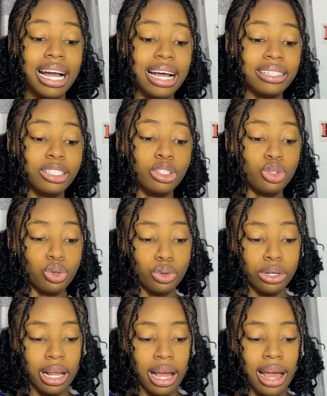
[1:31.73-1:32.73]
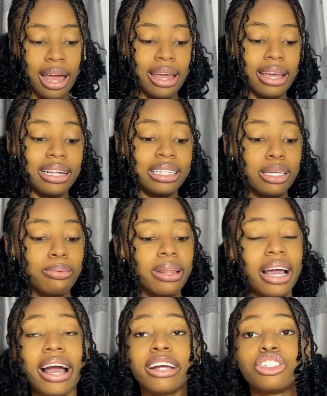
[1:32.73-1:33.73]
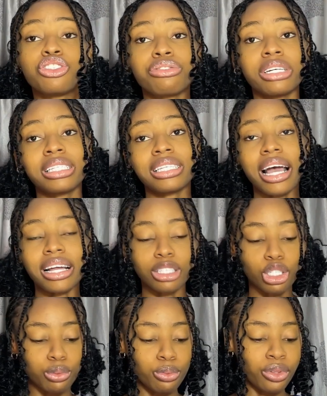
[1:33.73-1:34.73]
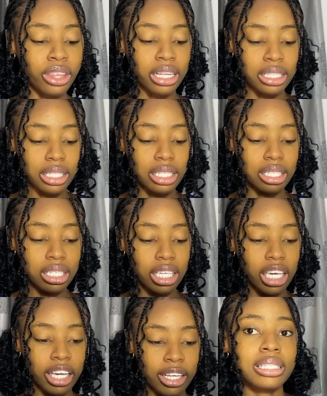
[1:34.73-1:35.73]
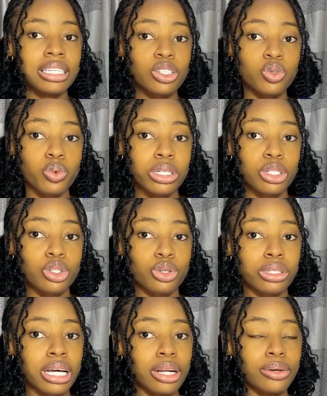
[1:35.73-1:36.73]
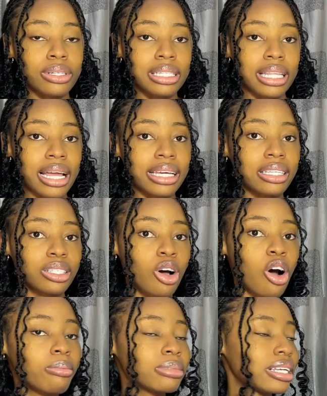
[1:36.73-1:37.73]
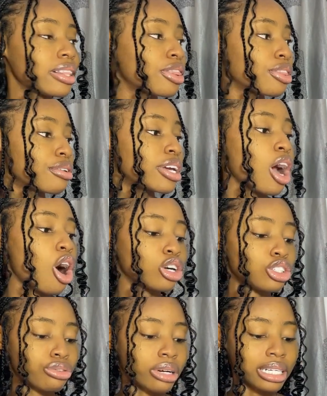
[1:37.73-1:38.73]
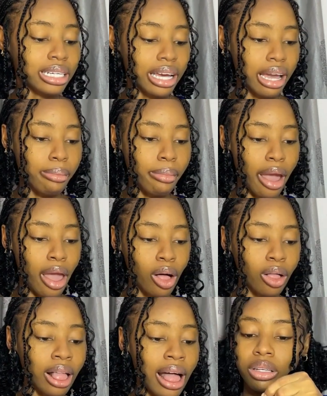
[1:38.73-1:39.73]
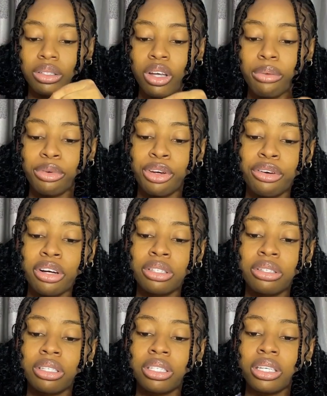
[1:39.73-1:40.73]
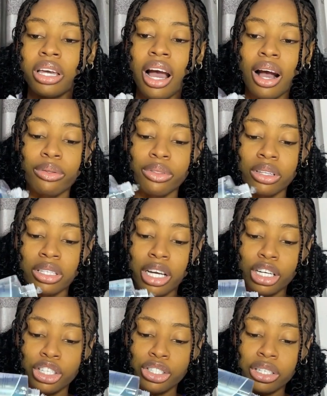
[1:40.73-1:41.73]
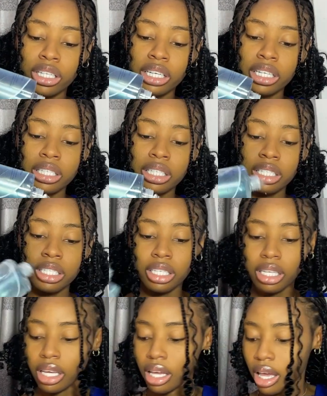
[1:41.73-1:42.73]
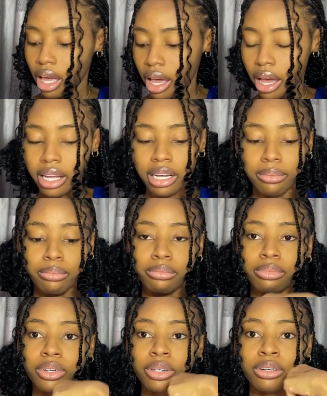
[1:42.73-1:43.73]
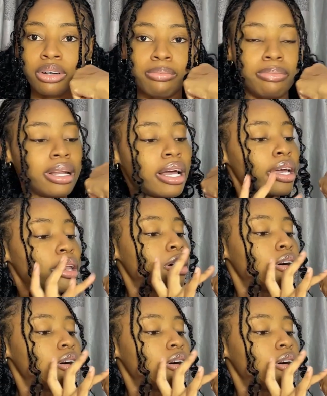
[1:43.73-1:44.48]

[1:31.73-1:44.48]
acid toner. It deeply hydrates and smoothens the skin. This is what the toner looks like. It comes in 300 ml. So I'm curious to see how the texture is, and I'm gonna apply